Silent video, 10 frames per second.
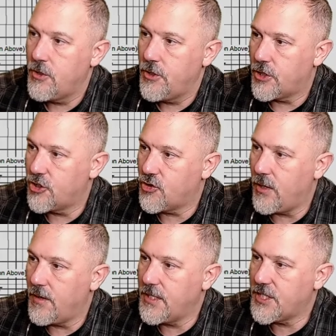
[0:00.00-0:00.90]
You're going to
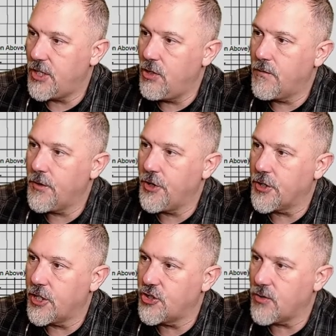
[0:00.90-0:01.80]
draw this over, you're
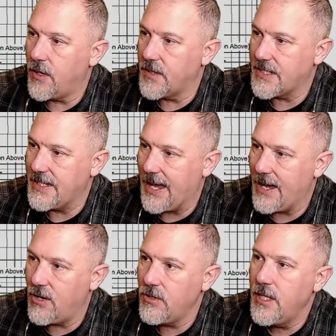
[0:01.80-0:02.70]
going to draw this
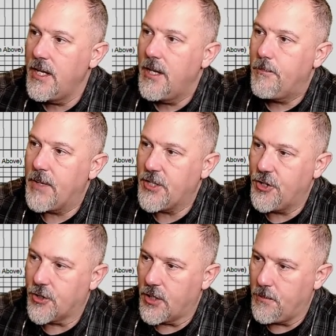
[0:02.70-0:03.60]
down, but you're
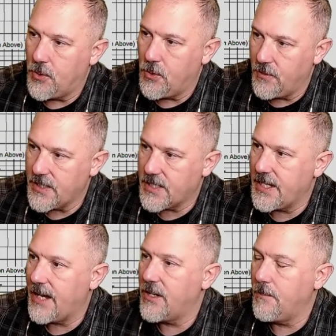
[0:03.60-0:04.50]
going to pull this
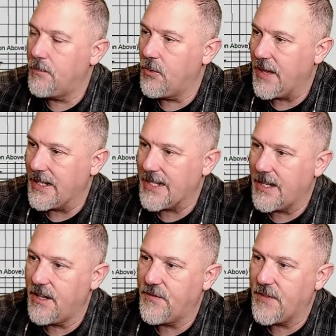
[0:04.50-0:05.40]
down and pull that down
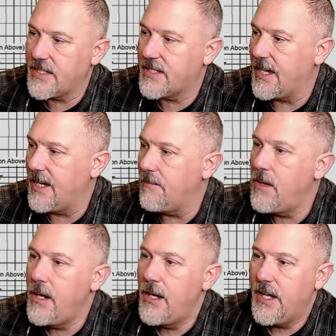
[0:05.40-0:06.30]
if it's, um,
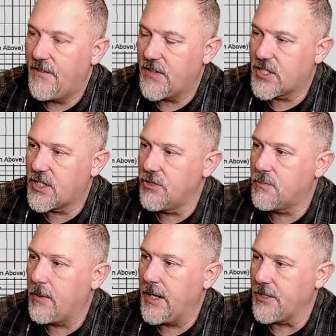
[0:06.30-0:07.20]
if it's those
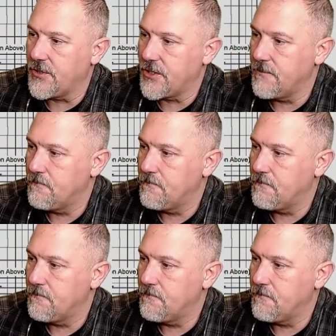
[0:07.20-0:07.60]
breakers.